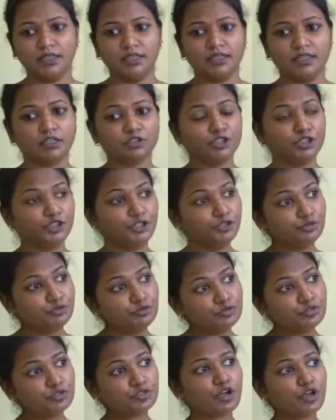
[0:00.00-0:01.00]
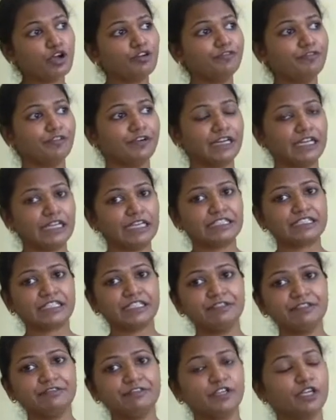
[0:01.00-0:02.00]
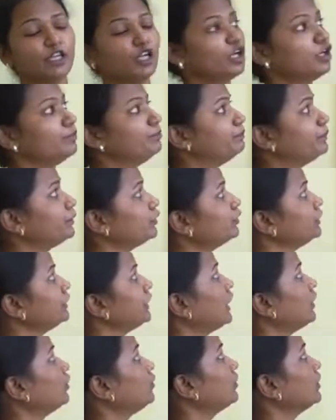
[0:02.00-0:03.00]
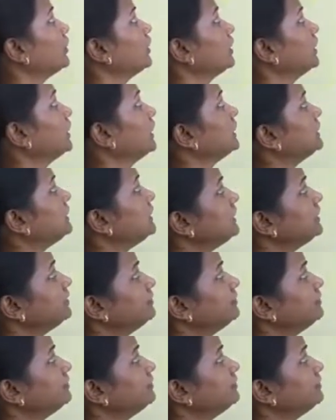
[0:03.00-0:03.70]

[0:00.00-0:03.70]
Now the use of relative pronoun. See the